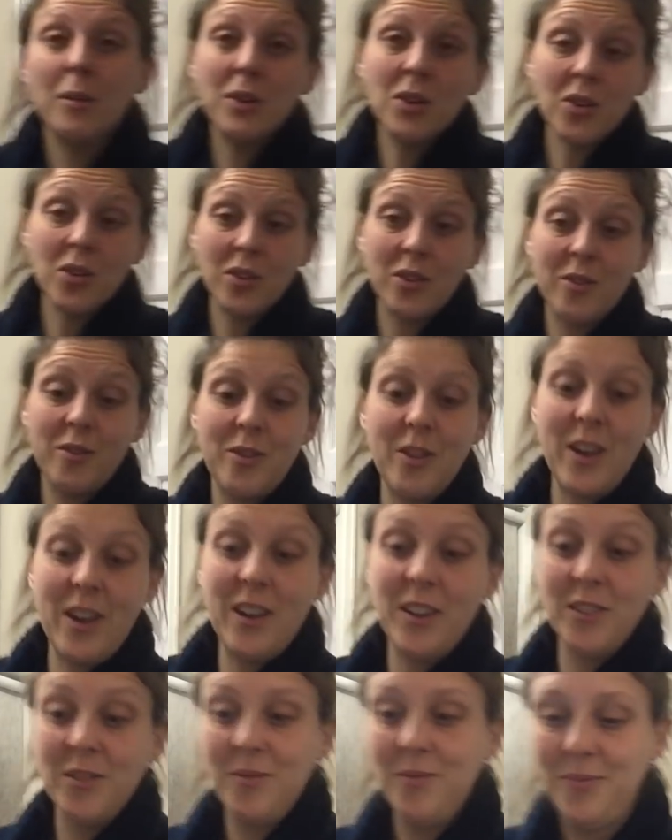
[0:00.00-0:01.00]
I'm a Tottenham
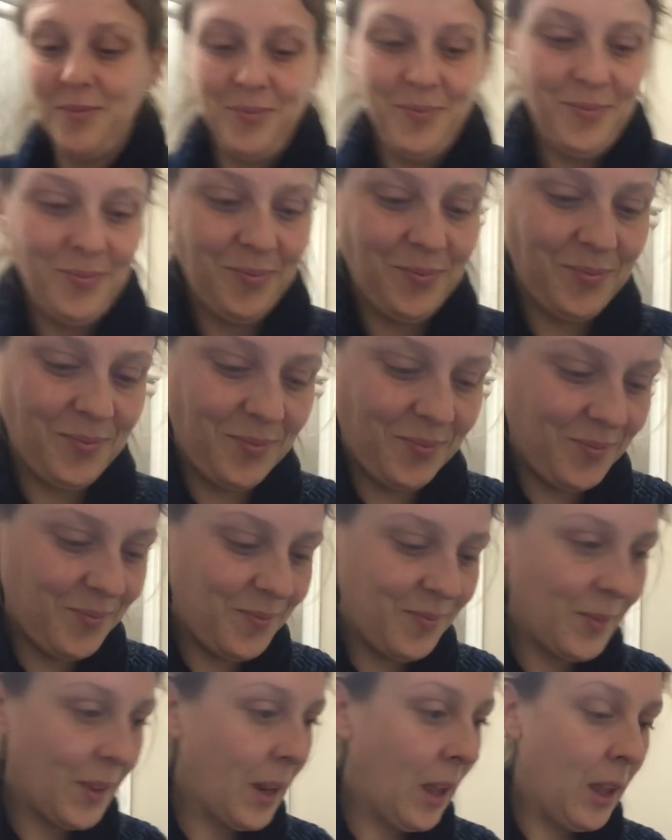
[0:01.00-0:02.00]
fan.
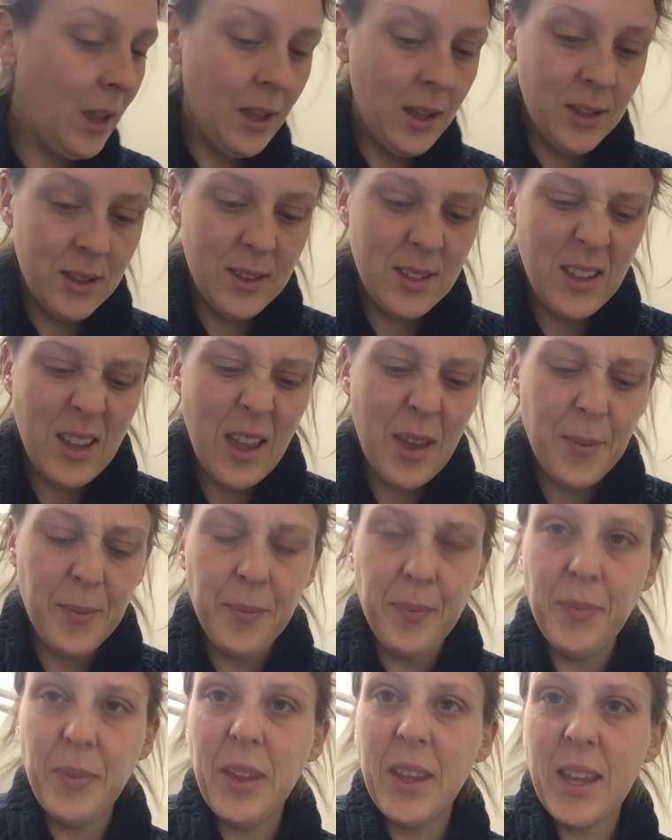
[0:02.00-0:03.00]
So, yeah.
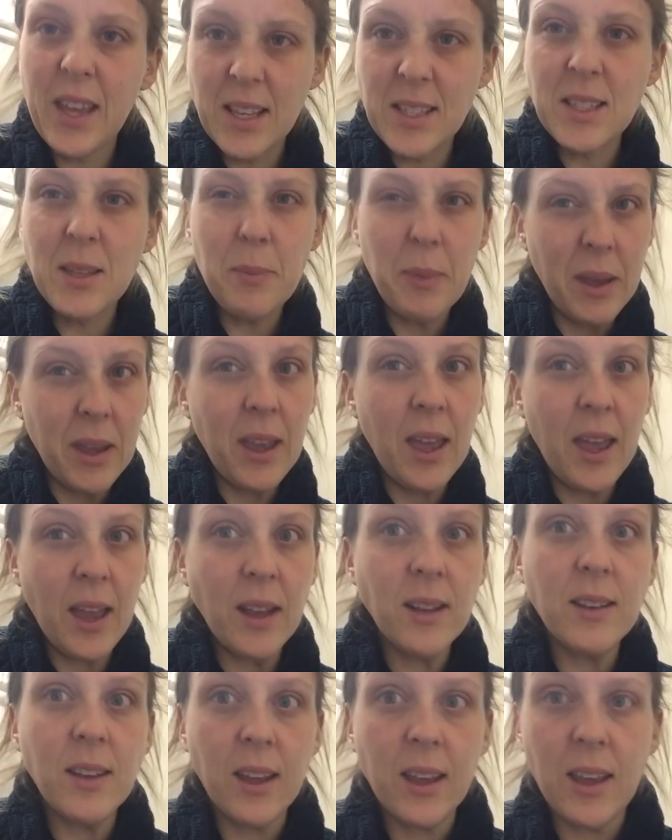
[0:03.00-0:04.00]
Gets a bit
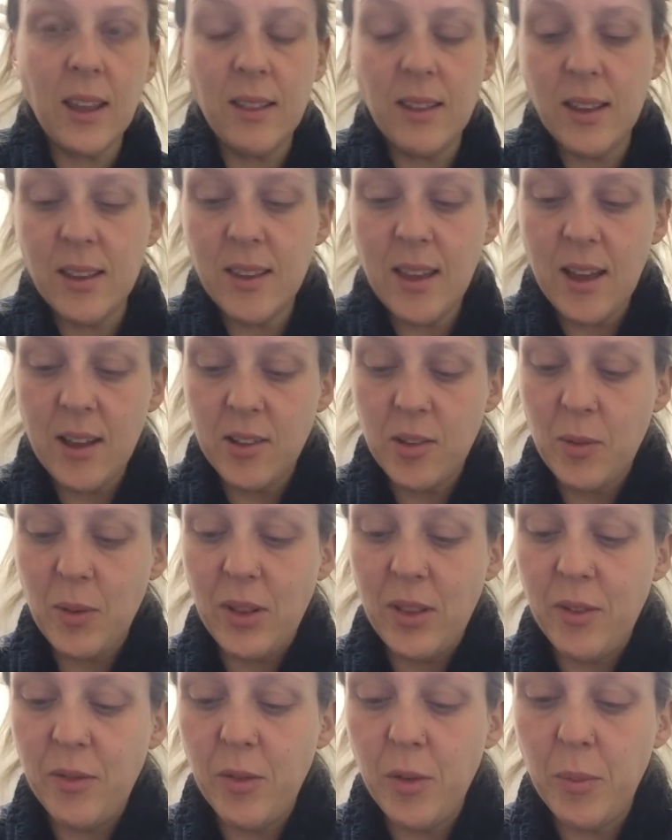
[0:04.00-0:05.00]
hectic in this house
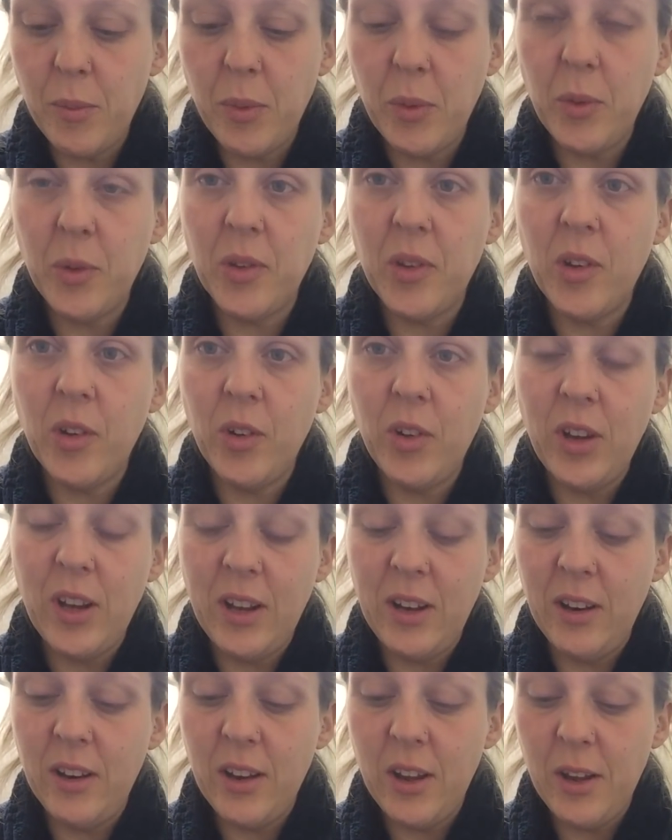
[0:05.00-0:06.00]
when the football's on,
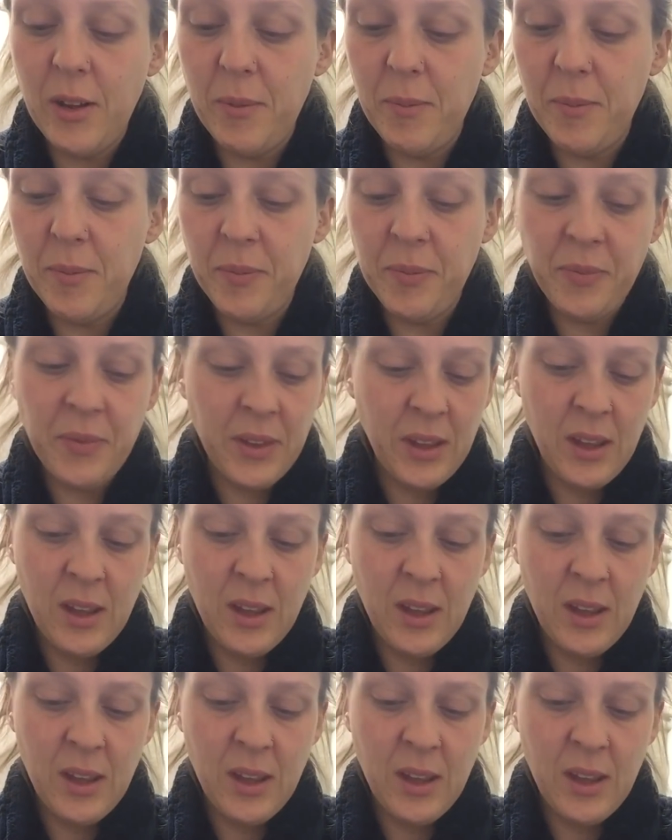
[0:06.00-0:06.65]
and